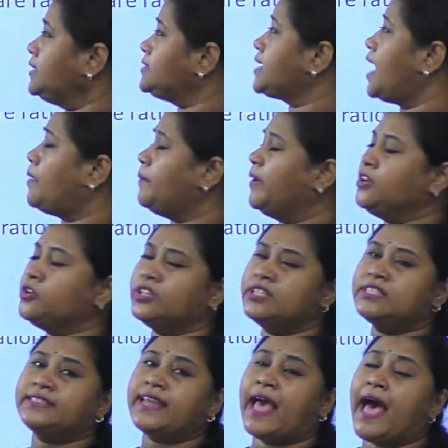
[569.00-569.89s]
coming to the
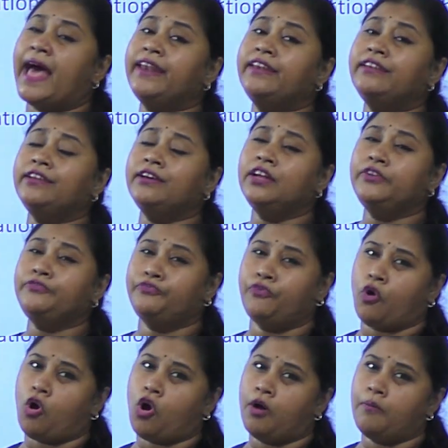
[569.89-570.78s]
standard
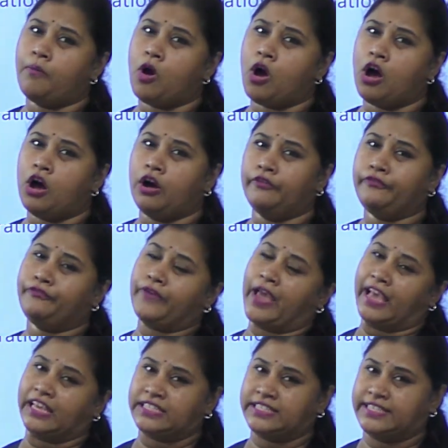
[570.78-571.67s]
form of
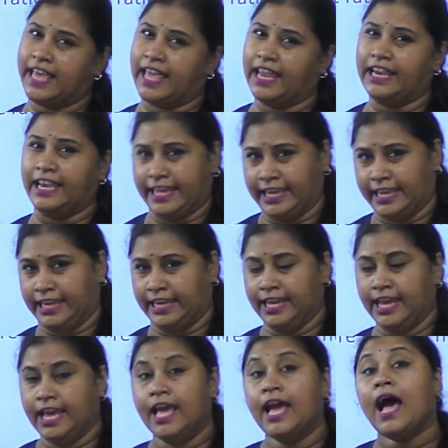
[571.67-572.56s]

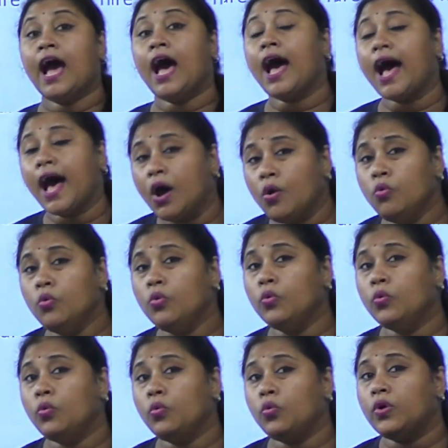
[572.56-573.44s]
SLE,
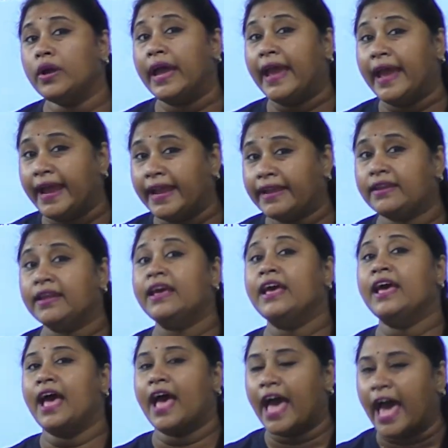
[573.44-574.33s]
how
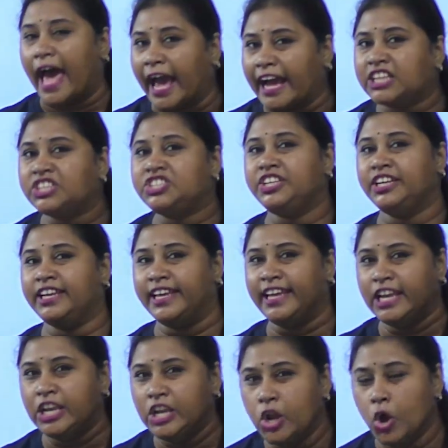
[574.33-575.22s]
it
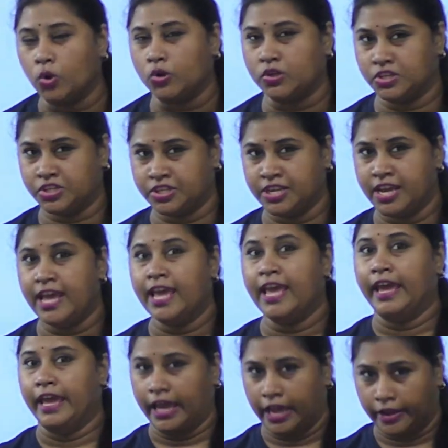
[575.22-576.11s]
actually looks.
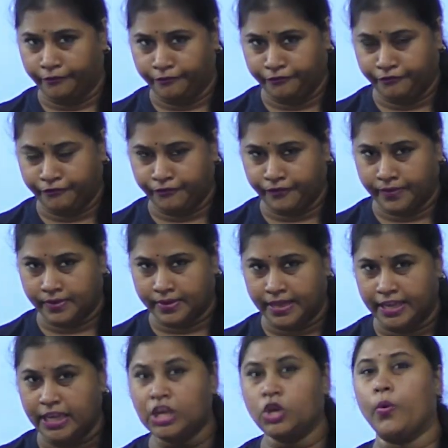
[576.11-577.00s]
If
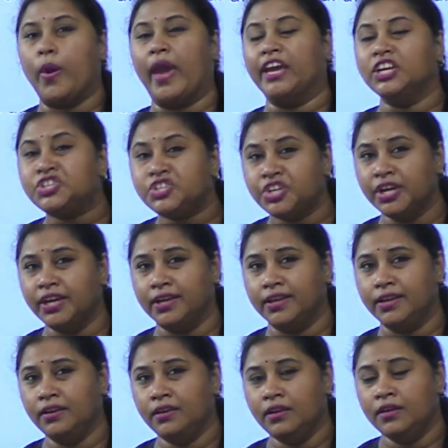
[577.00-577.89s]
the
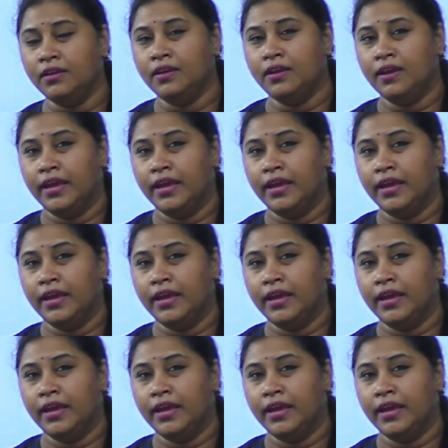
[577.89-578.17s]
equation